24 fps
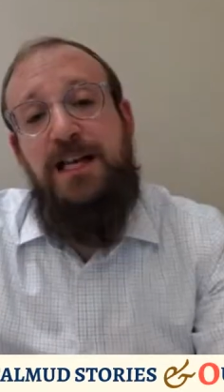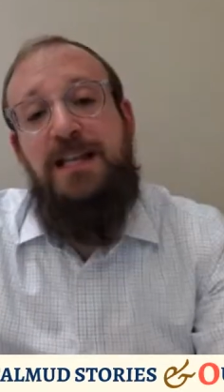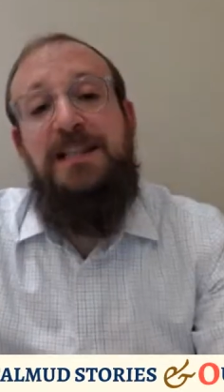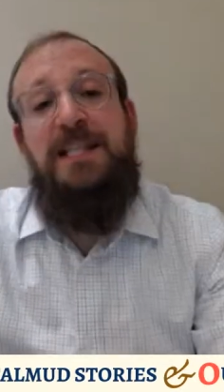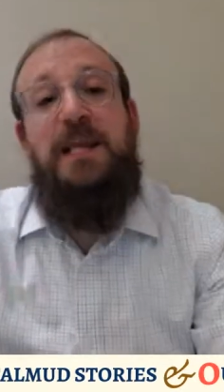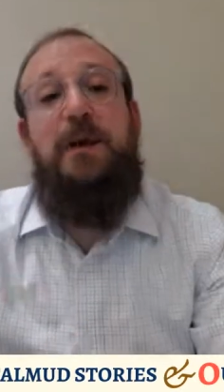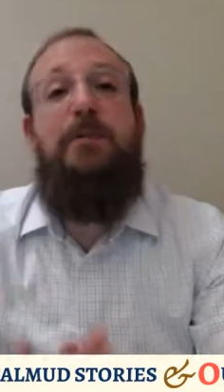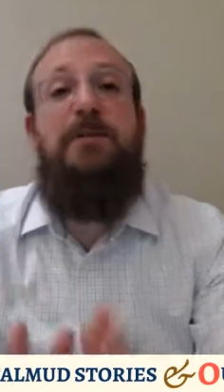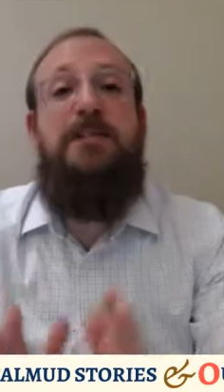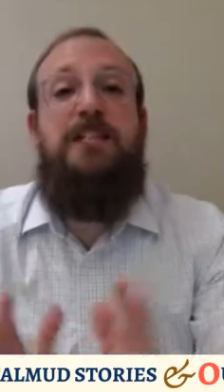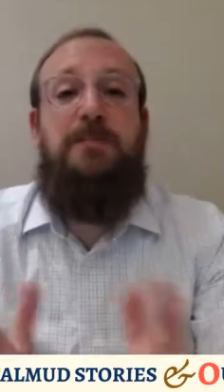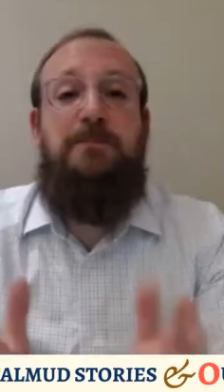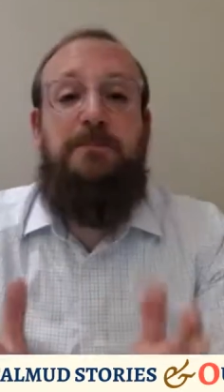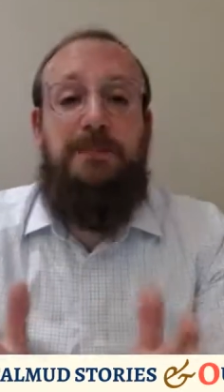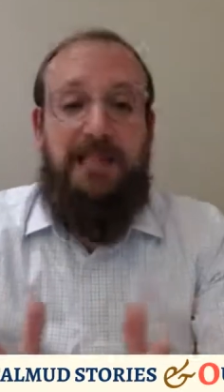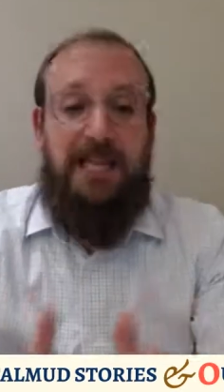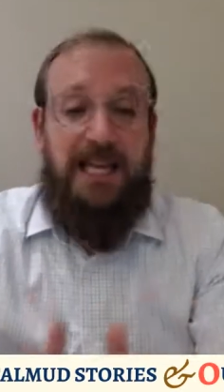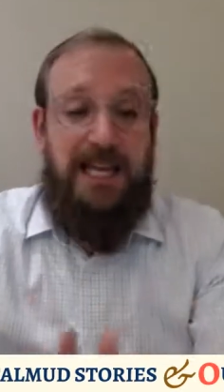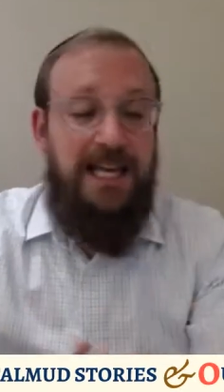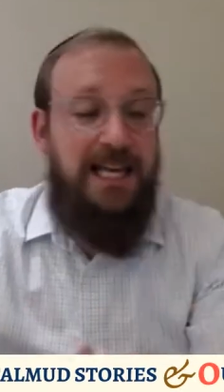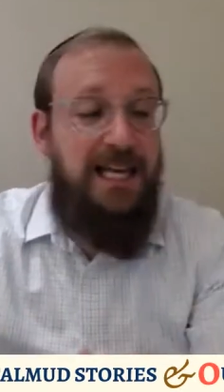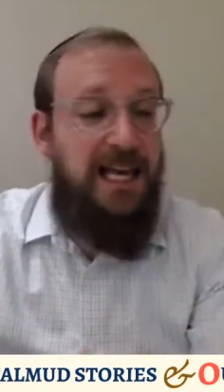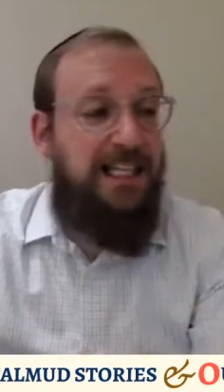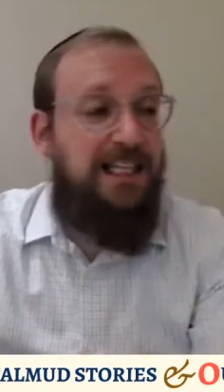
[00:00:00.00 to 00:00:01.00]
There was a
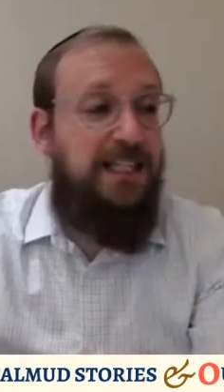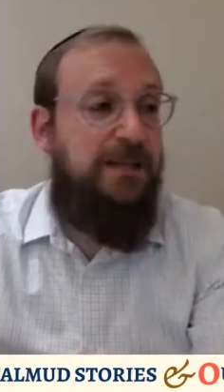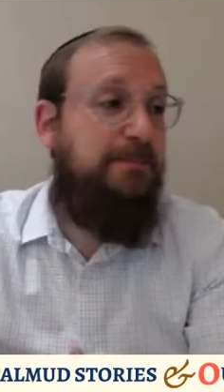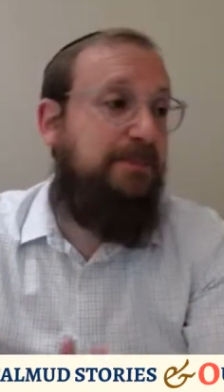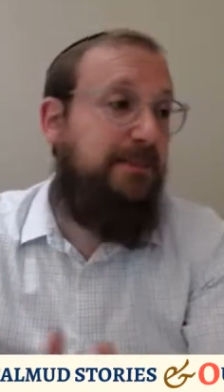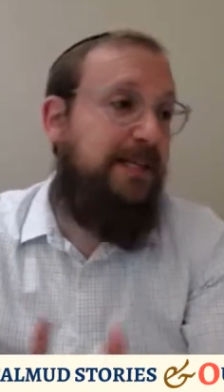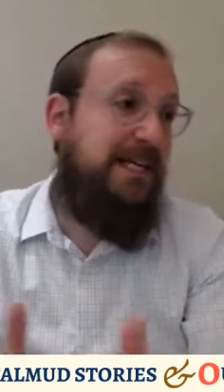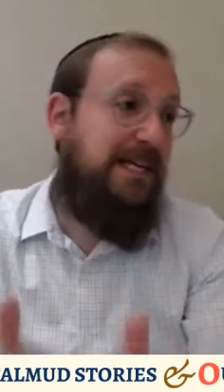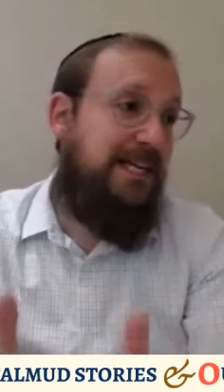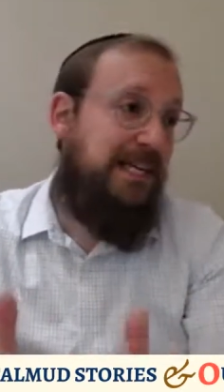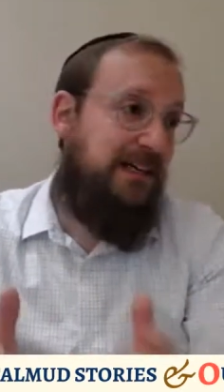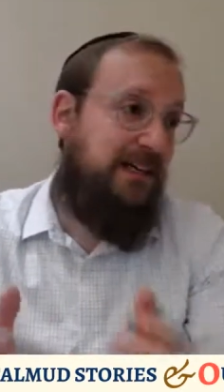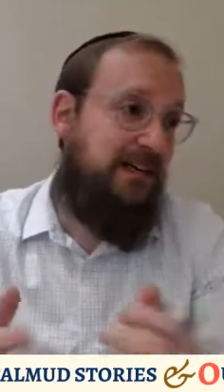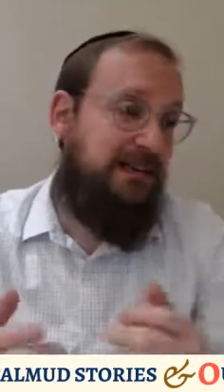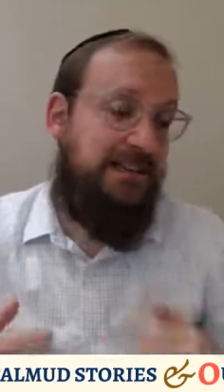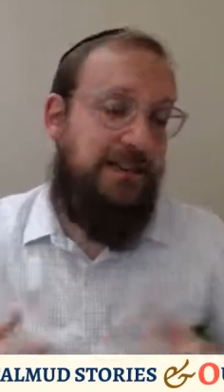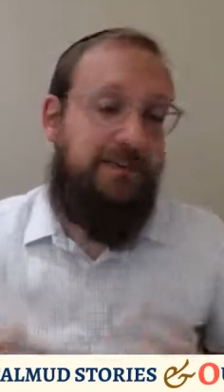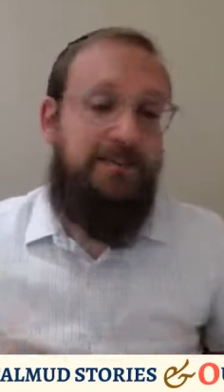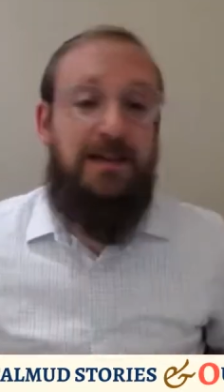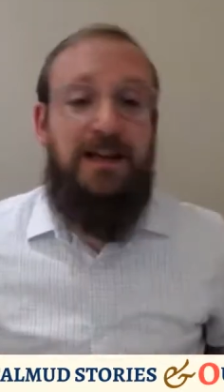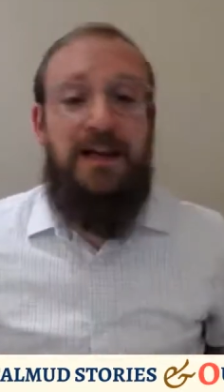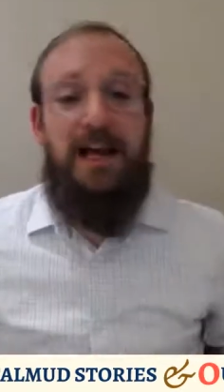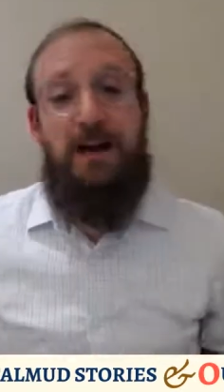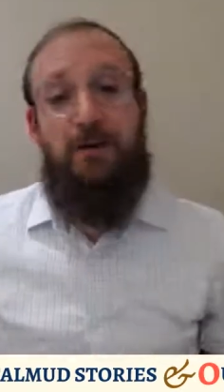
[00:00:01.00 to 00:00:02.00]
plague, and the plague killed them.
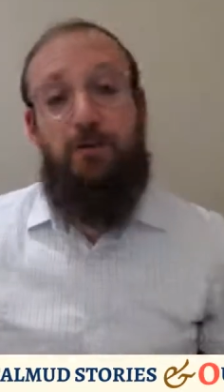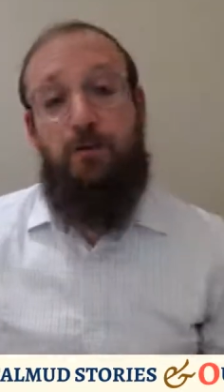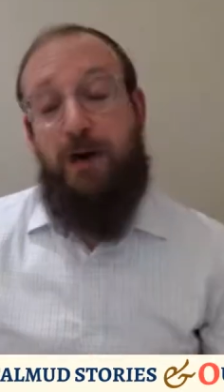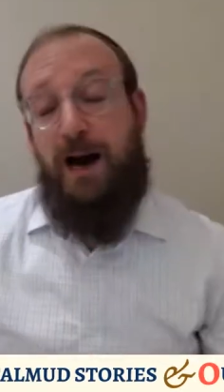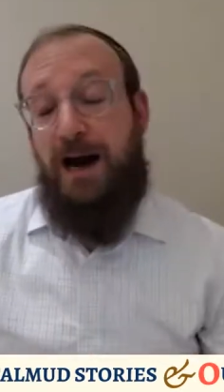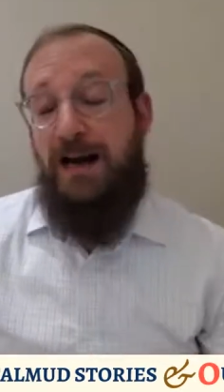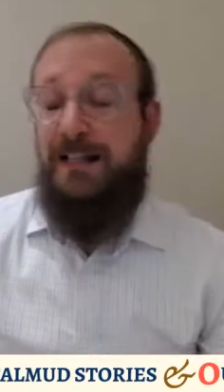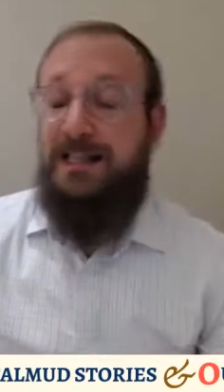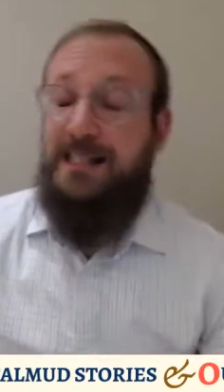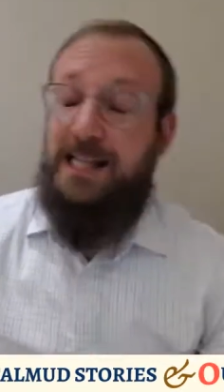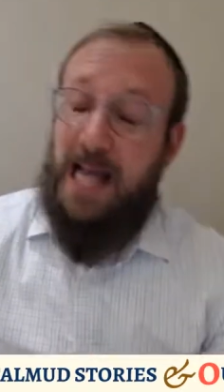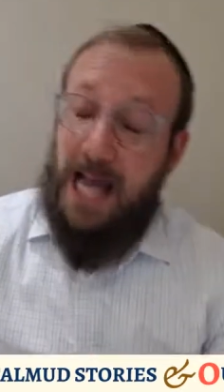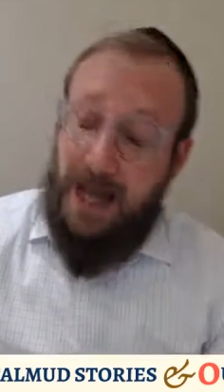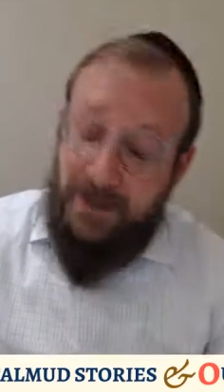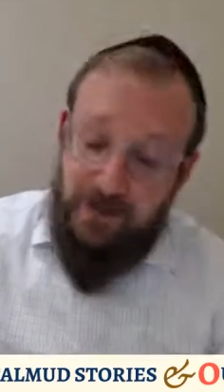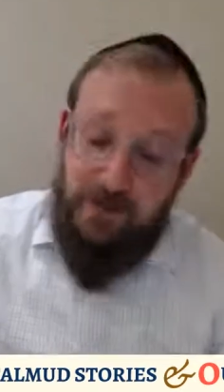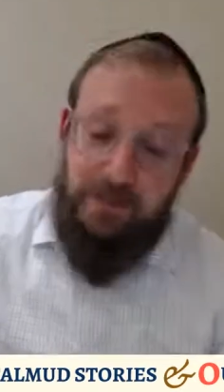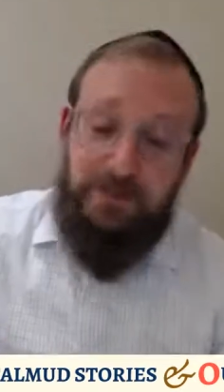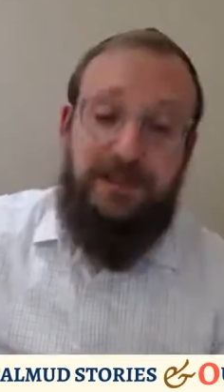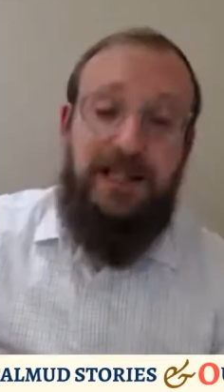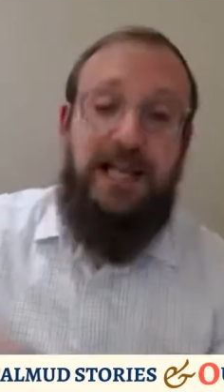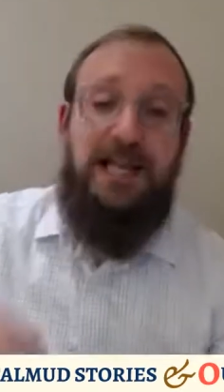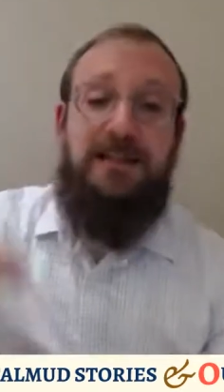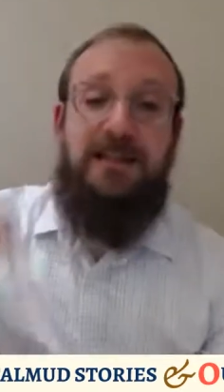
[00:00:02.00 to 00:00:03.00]
And why did they have a
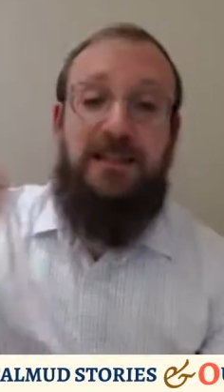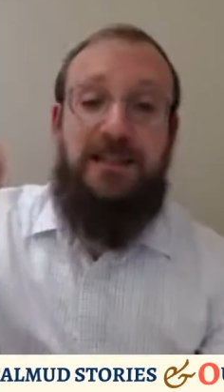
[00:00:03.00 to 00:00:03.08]
plague?